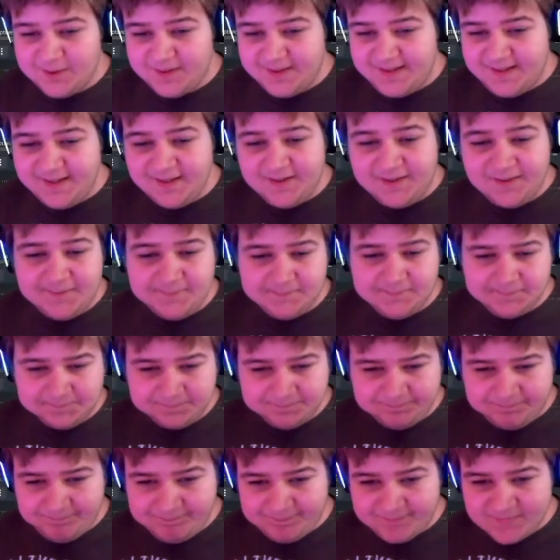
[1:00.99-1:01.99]
here,
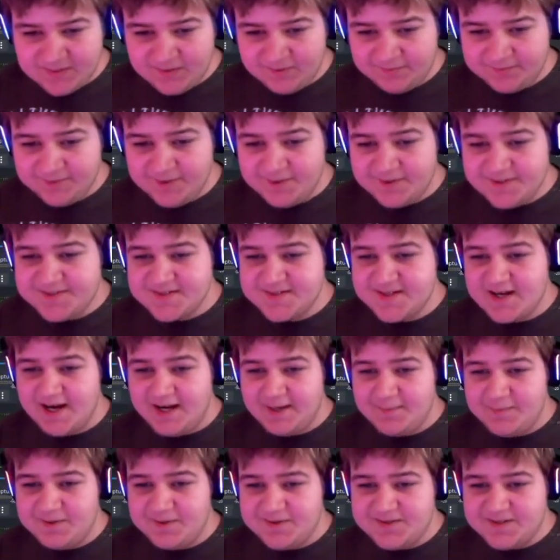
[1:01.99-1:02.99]
you'll notice that
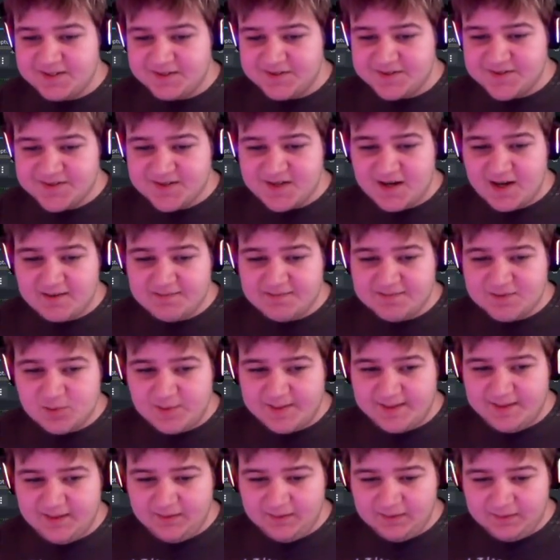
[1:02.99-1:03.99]
I'm using
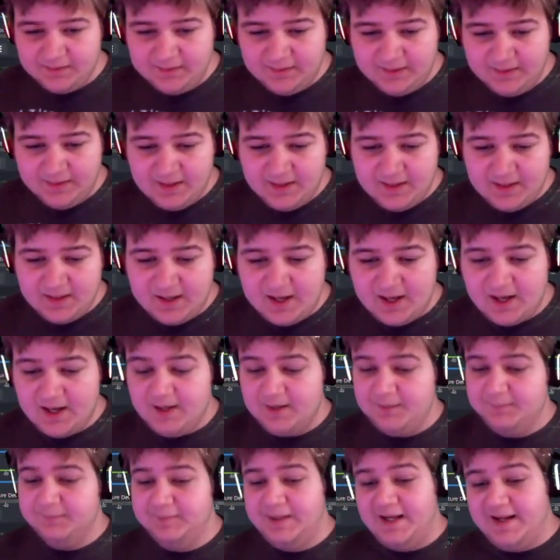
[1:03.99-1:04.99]
software.
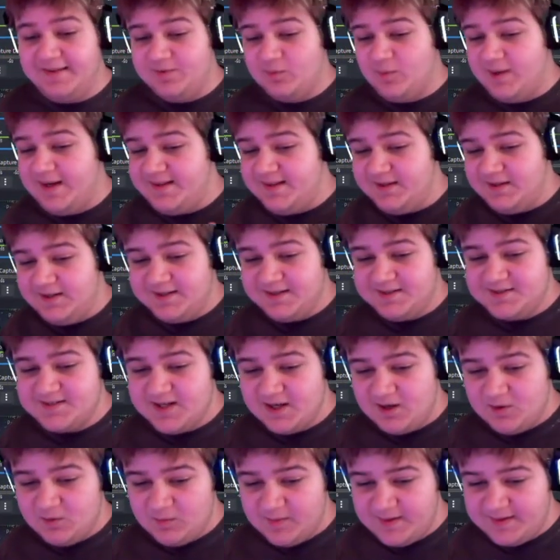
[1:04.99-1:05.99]
And the way that you can
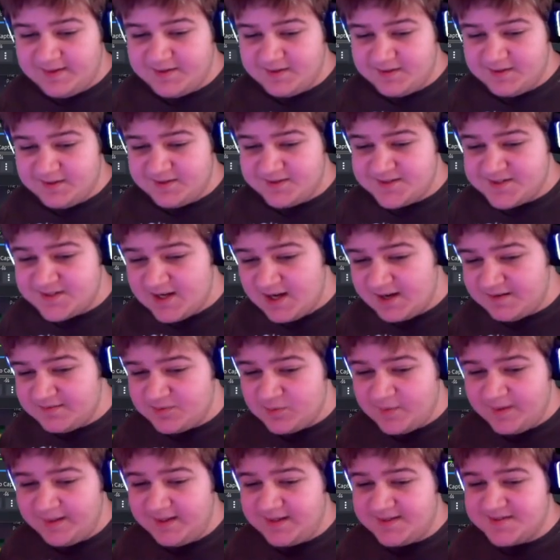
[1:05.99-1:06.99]
tell whether
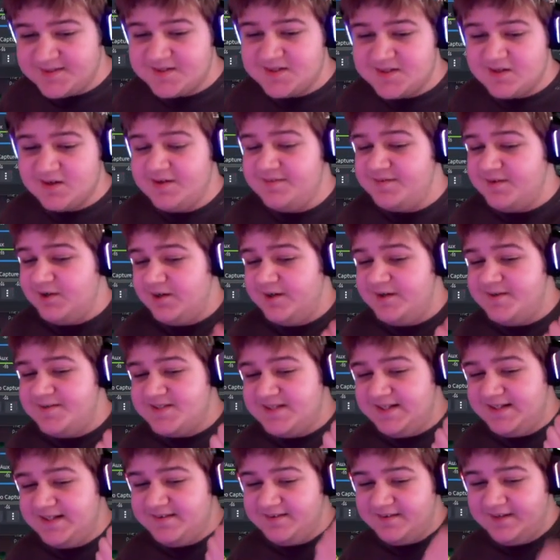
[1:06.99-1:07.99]
software is, so if you're
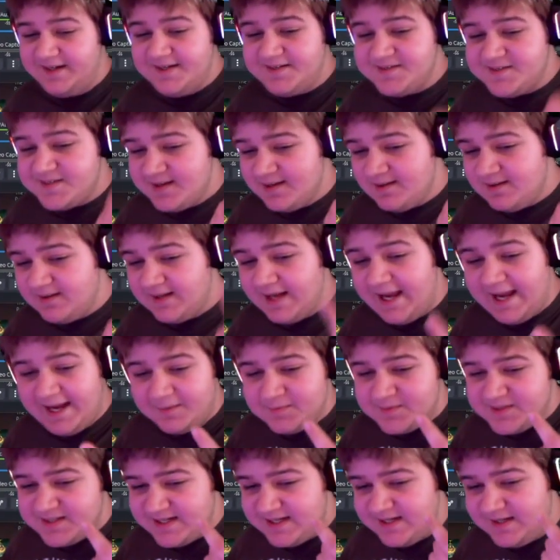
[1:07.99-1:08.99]
using either Intel,
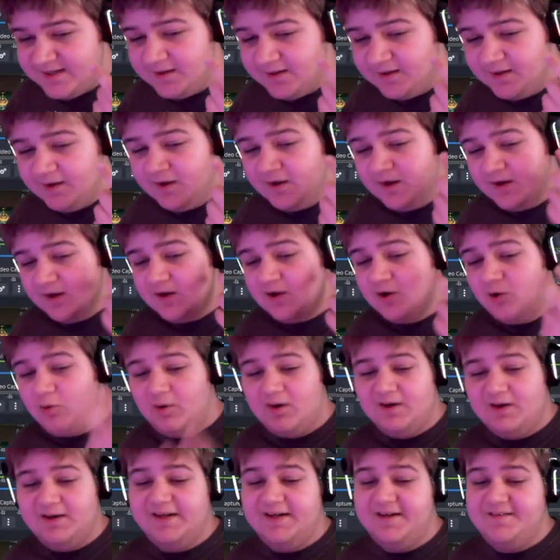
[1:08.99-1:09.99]
AMD,
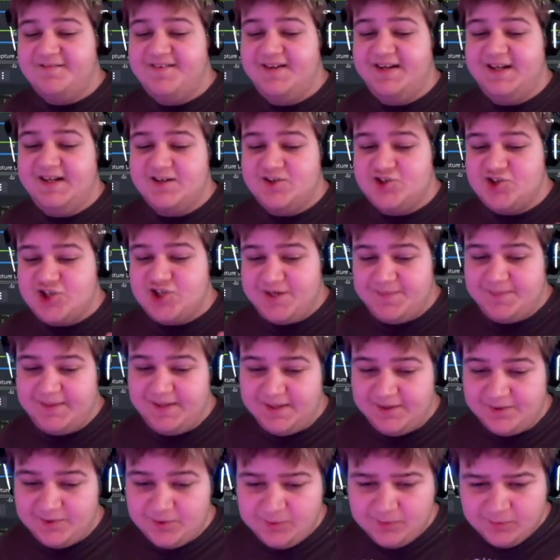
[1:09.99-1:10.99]
or an NVIDIA GPU,